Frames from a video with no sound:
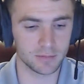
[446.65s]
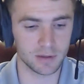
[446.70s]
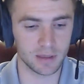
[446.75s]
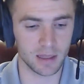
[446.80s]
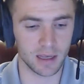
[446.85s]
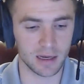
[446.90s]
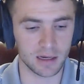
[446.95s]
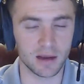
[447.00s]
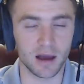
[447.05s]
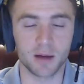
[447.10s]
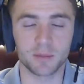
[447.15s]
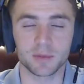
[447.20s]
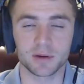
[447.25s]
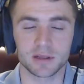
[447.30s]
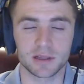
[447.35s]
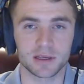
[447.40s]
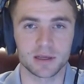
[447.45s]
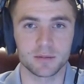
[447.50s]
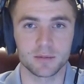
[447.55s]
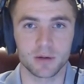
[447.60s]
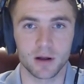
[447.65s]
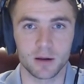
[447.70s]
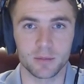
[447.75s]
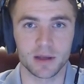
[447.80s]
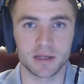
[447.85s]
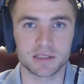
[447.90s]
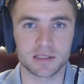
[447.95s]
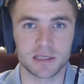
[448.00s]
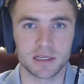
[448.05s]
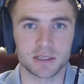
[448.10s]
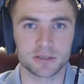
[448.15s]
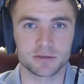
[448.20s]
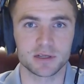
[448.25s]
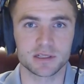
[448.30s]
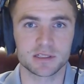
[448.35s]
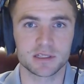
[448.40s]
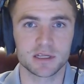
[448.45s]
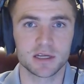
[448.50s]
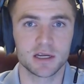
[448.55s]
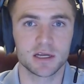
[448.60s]
economically our best
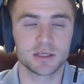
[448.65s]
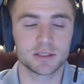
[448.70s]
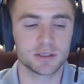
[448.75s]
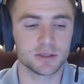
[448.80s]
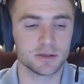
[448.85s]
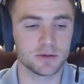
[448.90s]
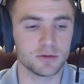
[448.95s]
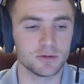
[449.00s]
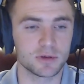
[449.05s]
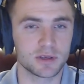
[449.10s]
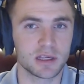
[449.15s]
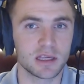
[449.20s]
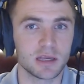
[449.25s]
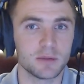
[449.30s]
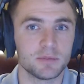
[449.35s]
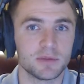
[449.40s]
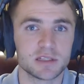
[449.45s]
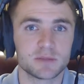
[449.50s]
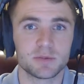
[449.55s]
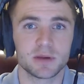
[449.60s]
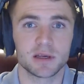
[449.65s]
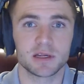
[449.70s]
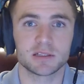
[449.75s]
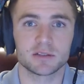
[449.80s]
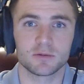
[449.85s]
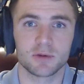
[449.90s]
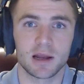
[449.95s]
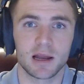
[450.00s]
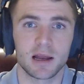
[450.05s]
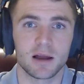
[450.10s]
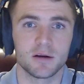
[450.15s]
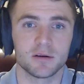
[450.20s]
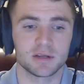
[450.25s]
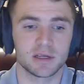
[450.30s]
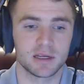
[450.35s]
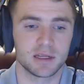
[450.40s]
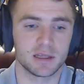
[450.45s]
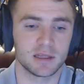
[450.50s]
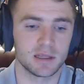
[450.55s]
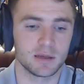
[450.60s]
interest to keep these pigs around
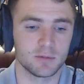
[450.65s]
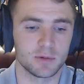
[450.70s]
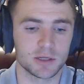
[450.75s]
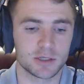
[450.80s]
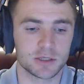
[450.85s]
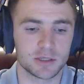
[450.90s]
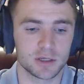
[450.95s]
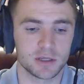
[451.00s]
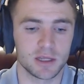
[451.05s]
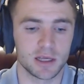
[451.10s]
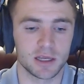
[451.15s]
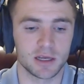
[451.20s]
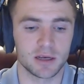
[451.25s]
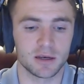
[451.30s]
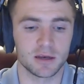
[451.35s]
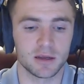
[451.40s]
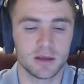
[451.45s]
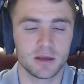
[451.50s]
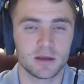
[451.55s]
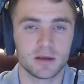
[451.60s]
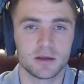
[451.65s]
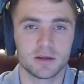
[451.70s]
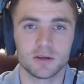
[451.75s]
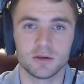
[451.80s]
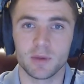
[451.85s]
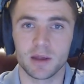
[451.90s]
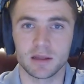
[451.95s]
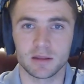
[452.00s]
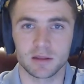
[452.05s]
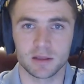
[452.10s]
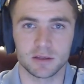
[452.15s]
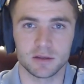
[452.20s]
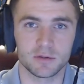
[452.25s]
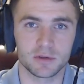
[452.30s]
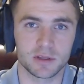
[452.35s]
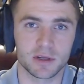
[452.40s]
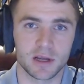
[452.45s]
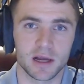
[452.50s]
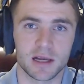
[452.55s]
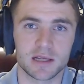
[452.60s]
and then we should then humanely
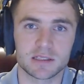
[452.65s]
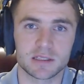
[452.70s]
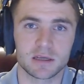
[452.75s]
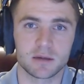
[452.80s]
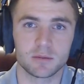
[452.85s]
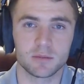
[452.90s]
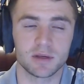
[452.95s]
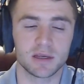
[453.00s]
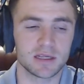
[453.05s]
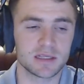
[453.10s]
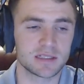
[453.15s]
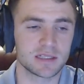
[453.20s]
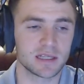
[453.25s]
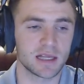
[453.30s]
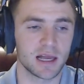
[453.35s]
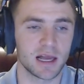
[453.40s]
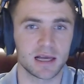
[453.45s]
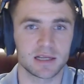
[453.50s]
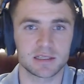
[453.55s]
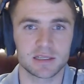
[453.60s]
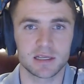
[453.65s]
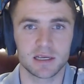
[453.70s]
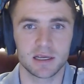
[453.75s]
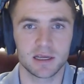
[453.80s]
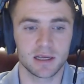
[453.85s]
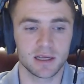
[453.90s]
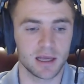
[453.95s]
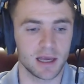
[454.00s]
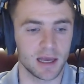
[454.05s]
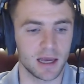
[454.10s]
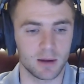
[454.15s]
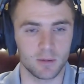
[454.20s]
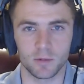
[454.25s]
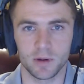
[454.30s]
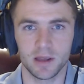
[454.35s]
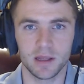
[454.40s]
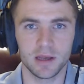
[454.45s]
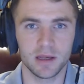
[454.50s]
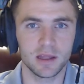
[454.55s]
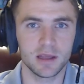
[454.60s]
euthanize them? Is that at
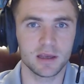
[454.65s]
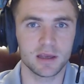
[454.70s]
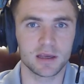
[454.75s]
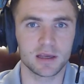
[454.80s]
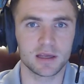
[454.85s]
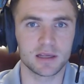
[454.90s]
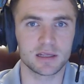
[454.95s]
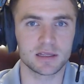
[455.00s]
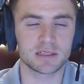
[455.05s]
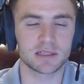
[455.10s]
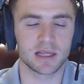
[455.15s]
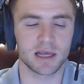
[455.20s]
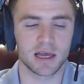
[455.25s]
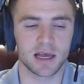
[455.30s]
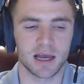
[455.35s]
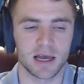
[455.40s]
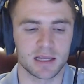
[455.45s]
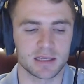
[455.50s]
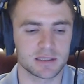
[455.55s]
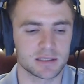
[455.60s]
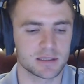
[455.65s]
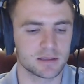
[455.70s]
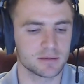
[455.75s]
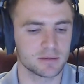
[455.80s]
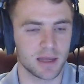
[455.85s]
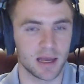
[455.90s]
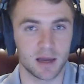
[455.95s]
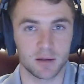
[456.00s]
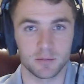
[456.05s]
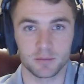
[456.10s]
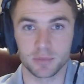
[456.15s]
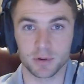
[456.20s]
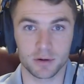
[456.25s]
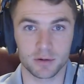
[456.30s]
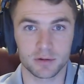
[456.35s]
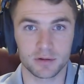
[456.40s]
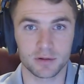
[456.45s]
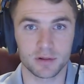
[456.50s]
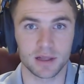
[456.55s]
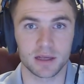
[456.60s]
weaning? Is that at
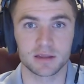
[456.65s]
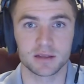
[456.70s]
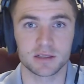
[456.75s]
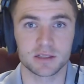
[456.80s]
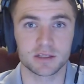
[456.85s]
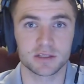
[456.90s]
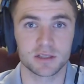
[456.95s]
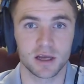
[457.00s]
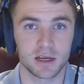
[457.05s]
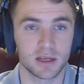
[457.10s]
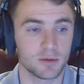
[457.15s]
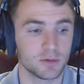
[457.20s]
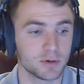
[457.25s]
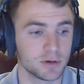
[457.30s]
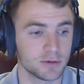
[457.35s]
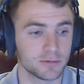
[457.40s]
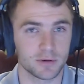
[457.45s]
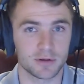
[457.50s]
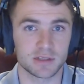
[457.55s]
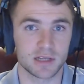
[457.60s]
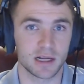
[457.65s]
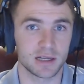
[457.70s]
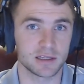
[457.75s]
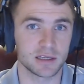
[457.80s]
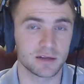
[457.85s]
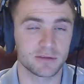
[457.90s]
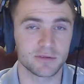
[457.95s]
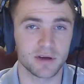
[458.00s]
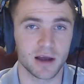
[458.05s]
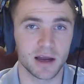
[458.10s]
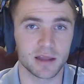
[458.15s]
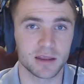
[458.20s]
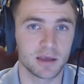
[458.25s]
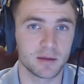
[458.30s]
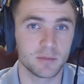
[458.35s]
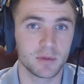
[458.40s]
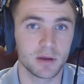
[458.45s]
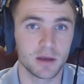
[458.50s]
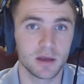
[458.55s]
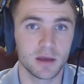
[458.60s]
birth, like this study, when you first identify
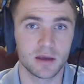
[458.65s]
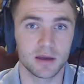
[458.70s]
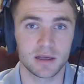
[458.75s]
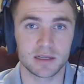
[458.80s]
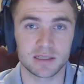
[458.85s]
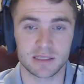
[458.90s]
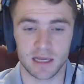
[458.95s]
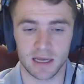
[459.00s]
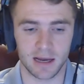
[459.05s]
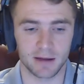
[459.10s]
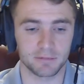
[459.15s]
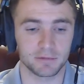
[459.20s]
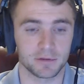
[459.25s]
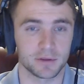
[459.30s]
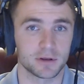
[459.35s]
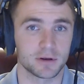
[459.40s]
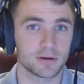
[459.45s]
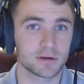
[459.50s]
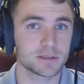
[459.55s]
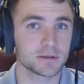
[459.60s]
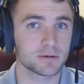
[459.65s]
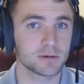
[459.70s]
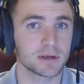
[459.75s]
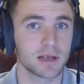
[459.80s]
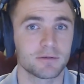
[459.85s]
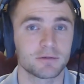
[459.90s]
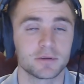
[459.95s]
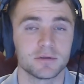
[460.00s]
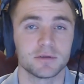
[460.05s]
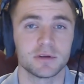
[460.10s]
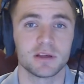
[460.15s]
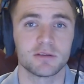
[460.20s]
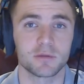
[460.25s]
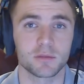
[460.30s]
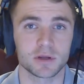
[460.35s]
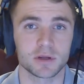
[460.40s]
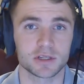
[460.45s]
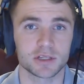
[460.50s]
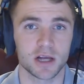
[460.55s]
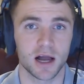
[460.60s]
them? Is that after the nursery, after you give
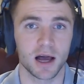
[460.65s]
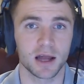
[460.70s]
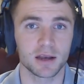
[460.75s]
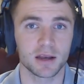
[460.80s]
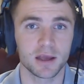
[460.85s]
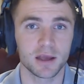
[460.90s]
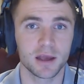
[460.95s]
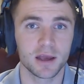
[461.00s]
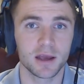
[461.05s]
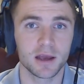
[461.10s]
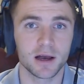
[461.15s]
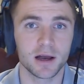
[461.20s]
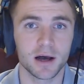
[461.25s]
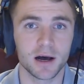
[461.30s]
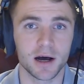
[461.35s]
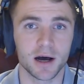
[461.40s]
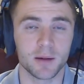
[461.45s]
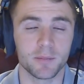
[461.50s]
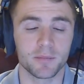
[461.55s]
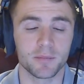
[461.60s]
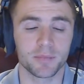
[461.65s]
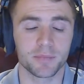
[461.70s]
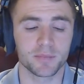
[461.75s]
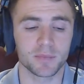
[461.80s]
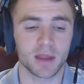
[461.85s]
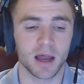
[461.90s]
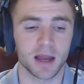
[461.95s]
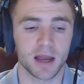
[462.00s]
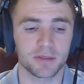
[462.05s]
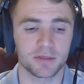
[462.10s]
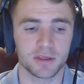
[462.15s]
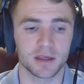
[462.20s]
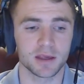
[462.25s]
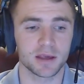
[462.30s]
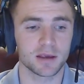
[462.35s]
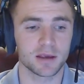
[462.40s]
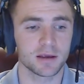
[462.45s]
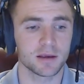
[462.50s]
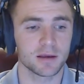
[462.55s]
them a shot? Um, I think